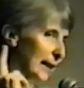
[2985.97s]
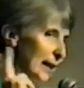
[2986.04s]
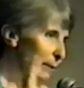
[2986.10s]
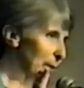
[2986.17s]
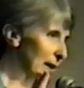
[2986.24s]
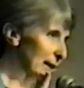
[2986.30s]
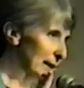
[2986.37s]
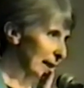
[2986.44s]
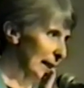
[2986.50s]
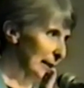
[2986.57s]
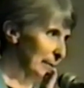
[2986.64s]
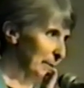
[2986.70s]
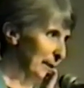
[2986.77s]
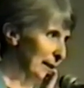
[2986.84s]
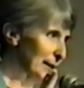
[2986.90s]
But the second
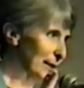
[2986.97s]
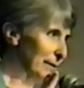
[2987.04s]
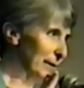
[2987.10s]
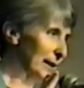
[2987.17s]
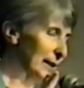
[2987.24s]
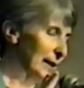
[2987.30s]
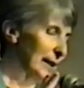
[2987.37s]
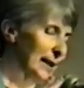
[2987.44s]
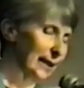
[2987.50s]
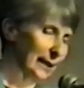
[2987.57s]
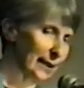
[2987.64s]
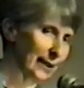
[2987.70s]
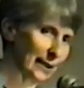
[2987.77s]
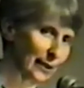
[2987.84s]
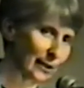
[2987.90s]
piece of it, and it
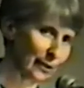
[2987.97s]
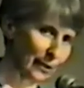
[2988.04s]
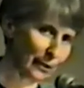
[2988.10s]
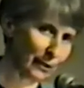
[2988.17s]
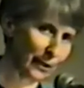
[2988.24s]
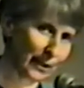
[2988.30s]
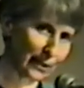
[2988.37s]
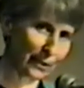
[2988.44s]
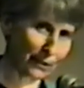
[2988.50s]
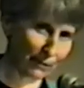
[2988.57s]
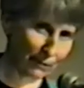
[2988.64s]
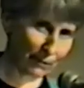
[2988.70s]
gets